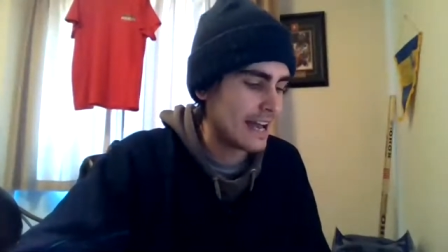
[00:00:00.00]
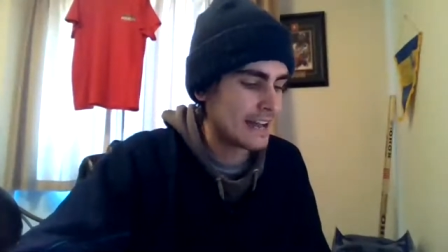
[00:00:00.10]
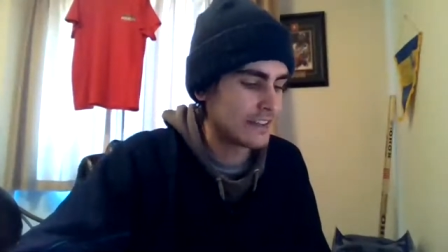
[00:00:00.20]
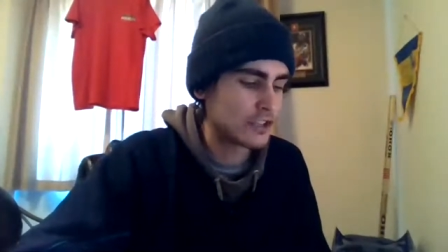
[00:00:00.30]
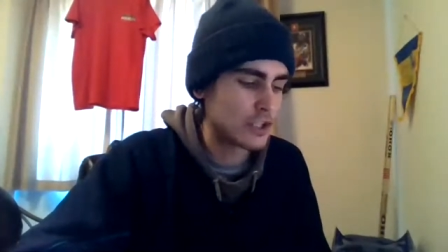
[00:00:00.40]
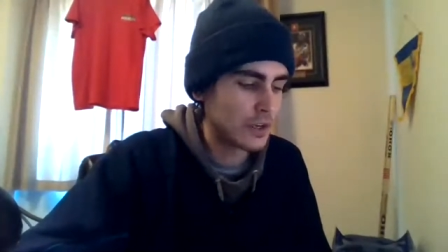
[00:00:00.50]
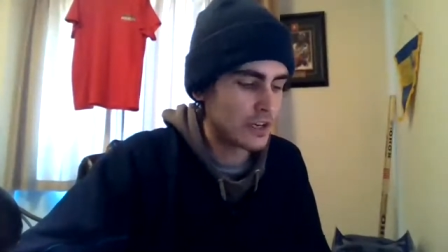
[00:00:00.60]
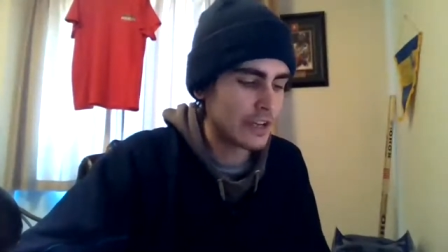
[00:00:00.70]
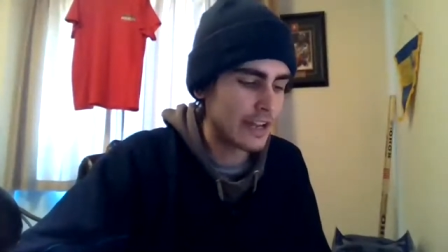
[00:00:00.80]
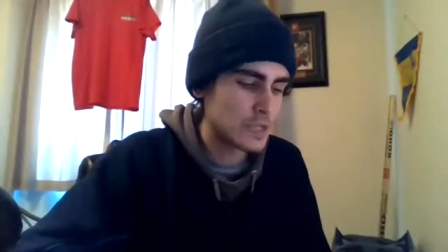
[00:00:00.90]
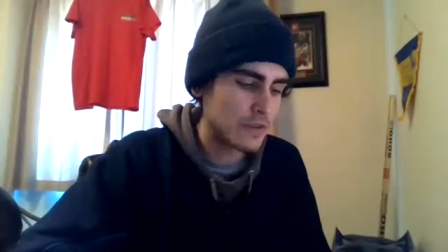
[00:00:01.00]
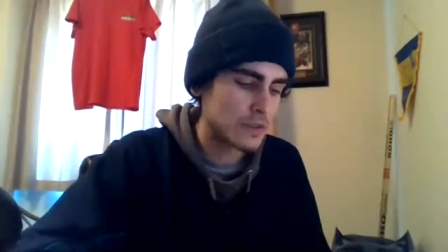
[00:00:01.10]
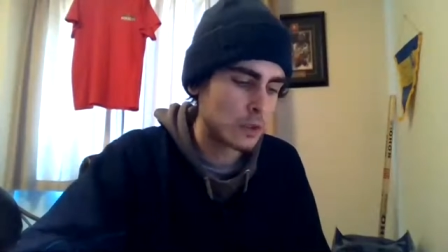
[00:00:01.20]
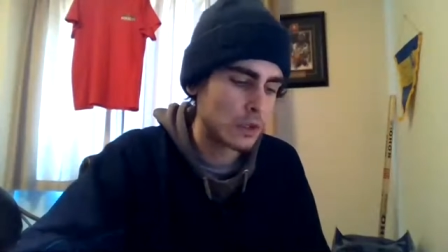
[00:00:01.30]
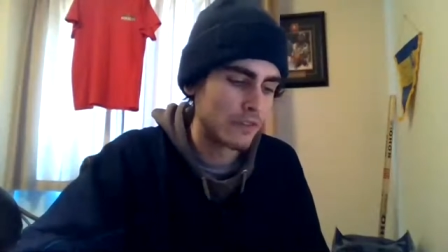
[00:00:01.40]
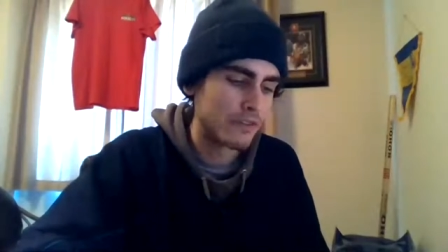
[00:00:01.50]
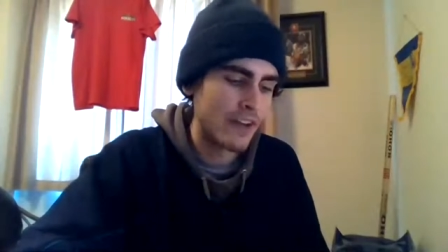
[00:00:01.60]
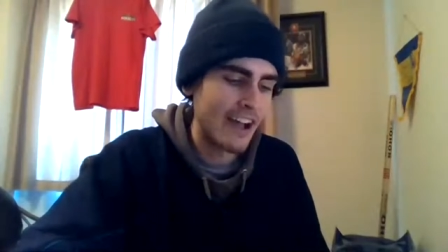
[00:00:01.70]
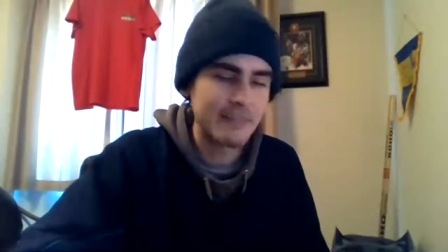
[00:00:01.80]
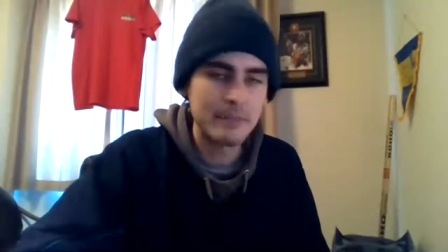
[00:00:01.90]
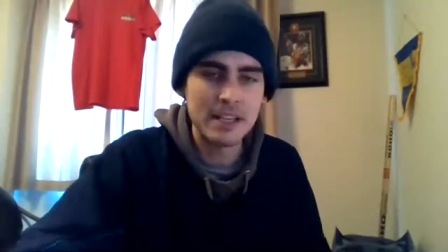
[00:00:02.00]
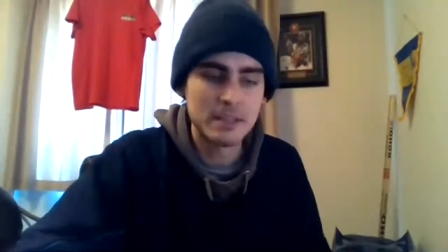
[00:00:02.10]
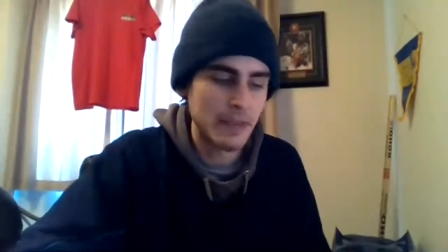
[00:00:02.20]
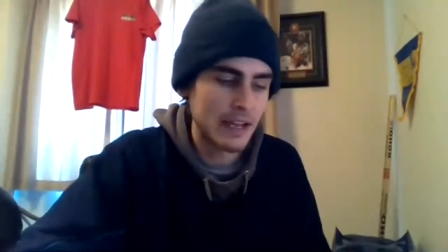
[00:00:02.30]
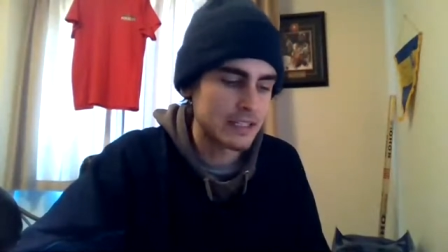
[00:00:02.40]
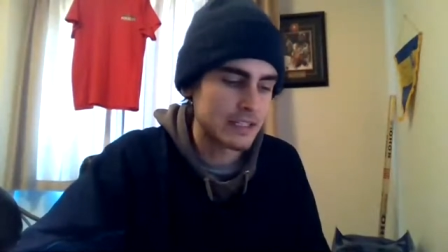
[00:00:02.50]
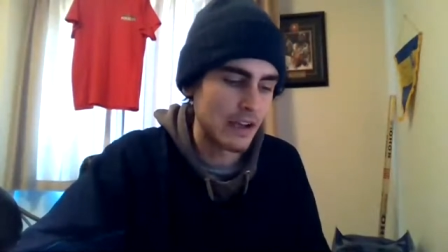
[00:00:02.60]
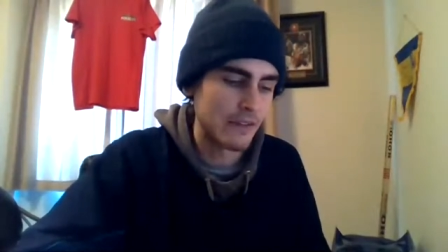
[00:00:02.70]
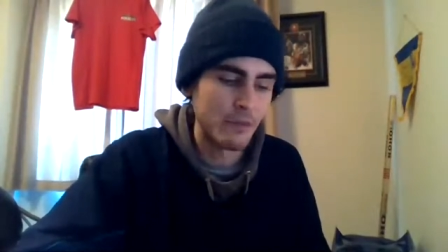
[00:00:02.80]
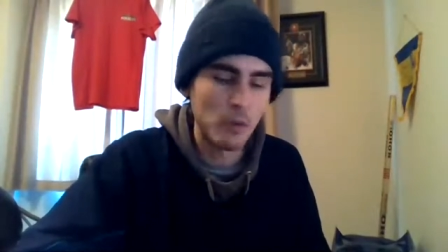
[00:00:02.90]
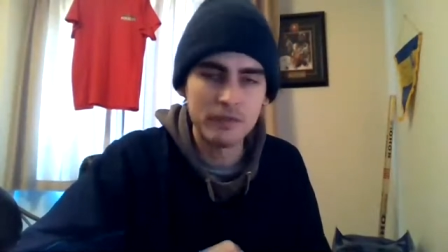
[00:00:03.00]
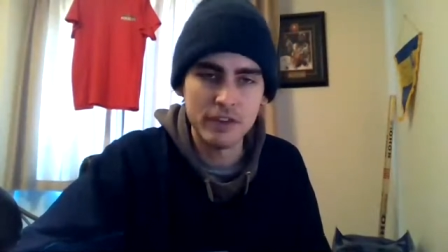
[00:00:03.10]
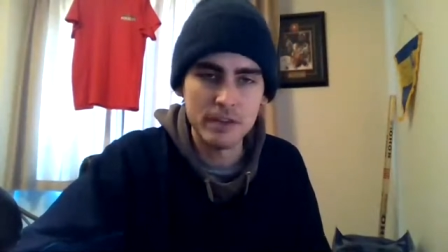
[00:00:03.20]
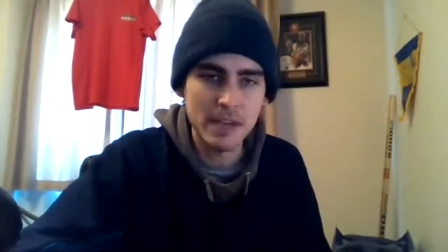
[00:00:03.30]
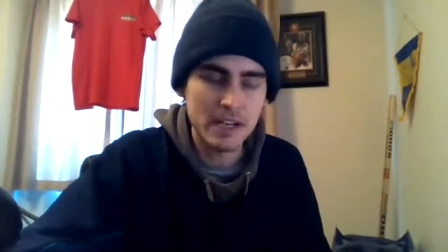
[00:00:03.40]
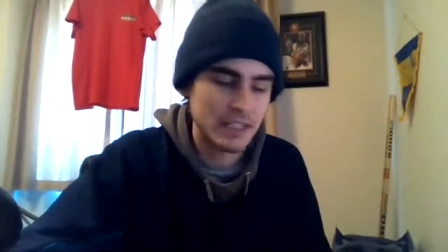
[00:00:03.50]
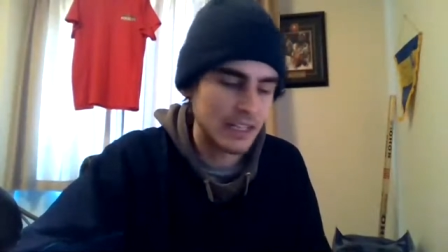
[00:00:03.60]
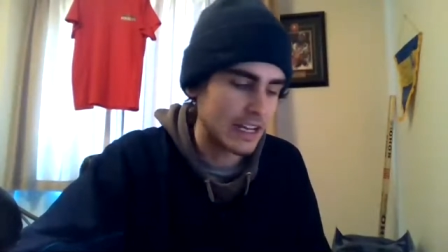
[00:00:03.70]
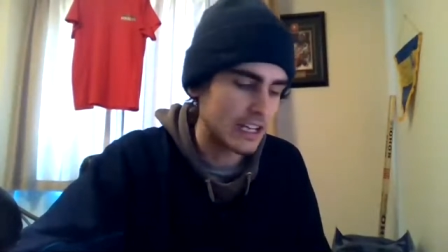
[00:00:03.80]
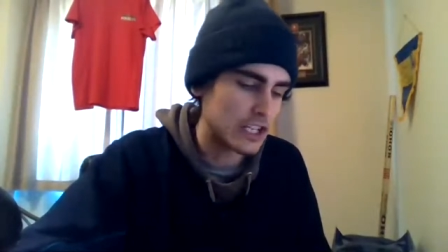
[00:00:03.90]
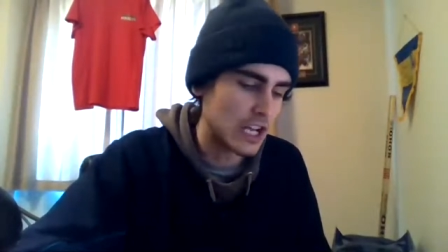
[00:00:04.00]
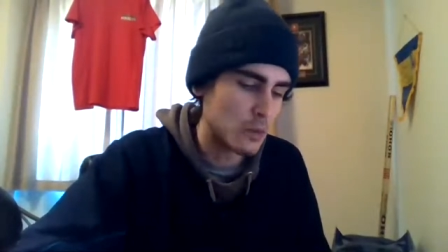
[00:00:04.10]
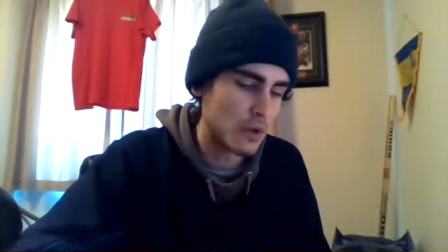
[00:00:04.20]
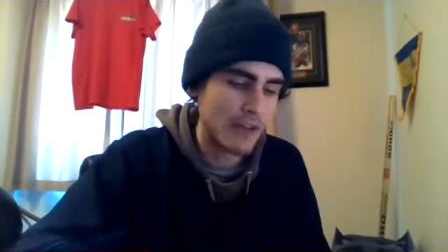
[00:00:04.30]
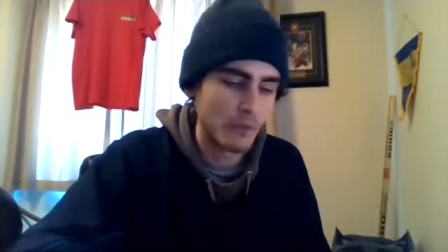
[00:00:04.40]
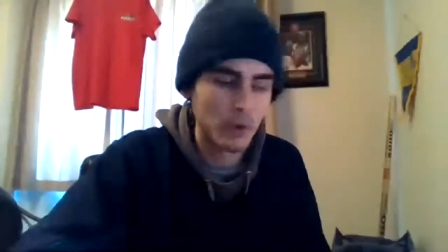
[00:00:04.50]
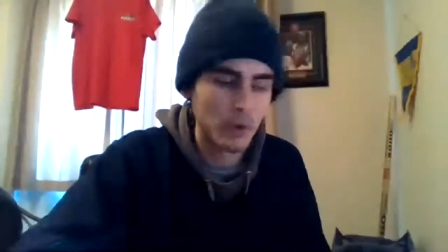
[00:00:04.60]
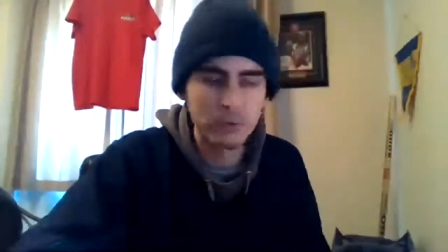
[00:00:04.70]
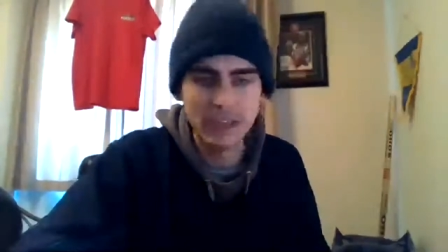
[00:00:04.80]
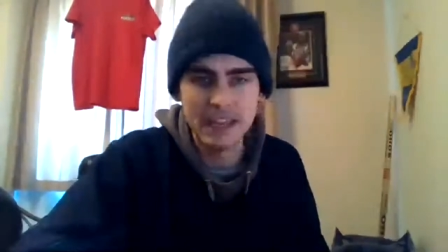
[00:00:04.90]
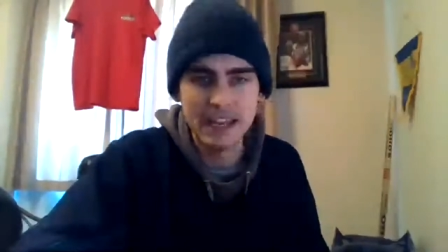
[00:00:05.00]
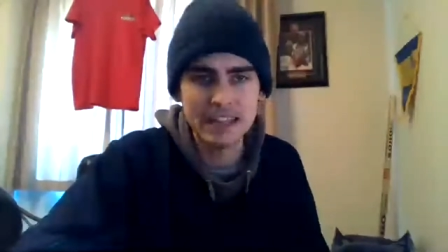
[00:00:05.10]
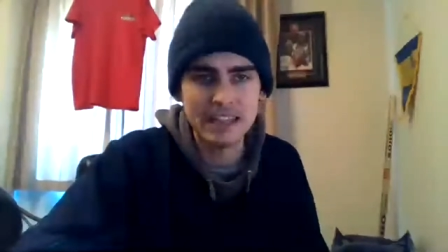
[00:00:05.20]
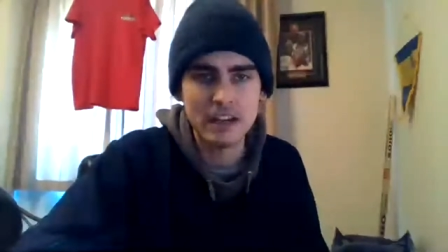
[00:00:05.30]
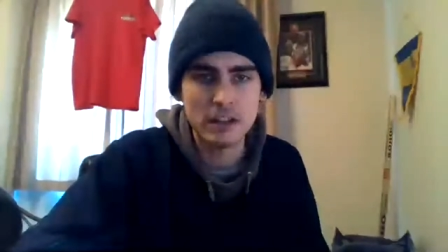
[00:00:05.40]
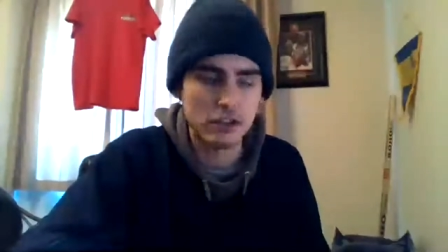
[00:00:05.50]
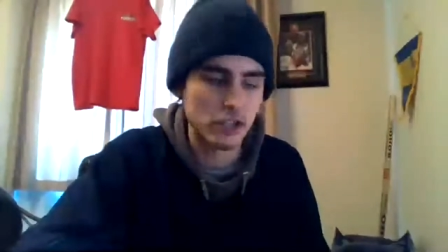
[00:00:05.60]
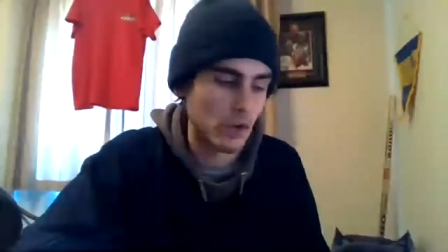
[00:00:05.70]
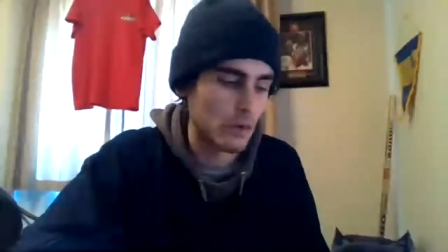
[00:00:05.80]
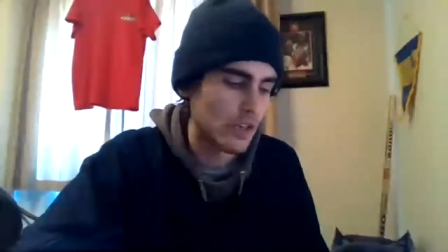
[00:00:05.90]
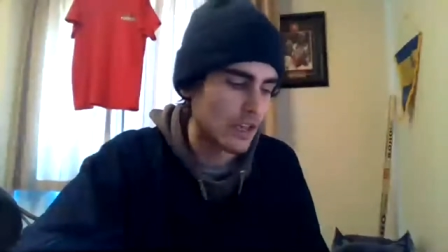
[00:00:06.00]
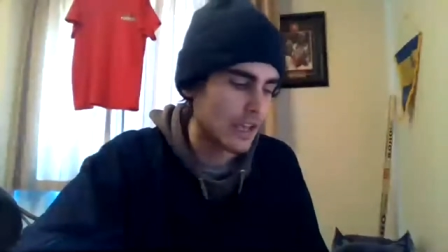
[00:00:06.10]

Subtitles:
This show here, guys, we have a total of 5 best bets, 4 free picks in the NHL, and we'll have 1 play of the day at the end of the show.